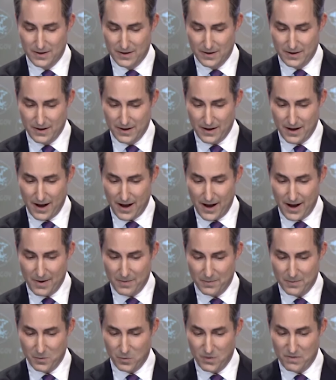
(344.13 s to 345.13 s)

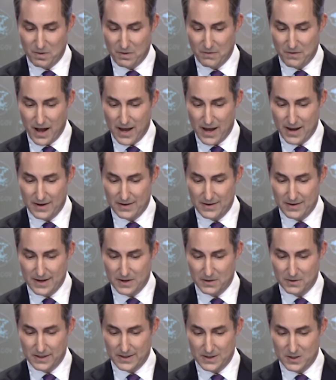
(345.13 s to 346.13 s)
um, we've provided
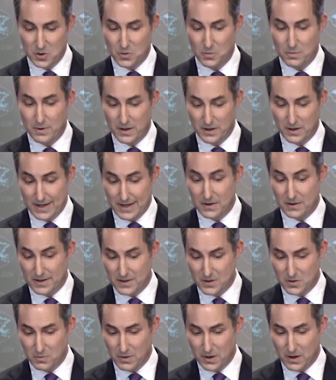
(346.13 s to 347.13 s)
nearly two, bi- nearly
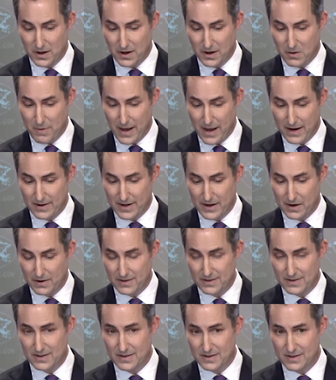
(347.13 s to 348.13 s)
2 billion humanitarian
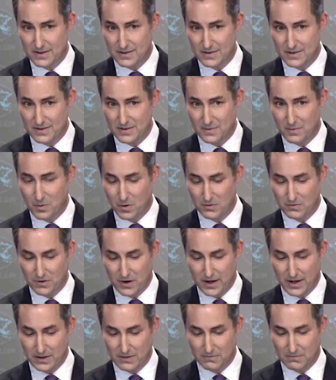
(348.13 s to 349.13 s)
assistance to support
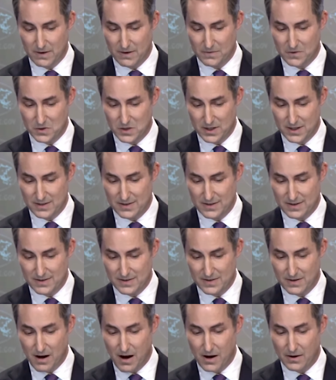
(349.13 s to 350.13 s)
Rohingya refugees since
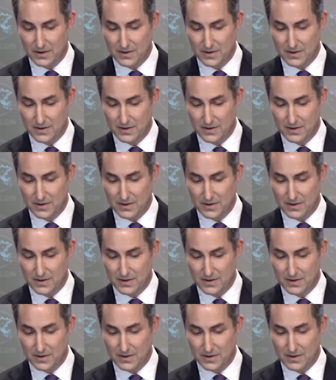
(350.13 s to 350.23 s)
August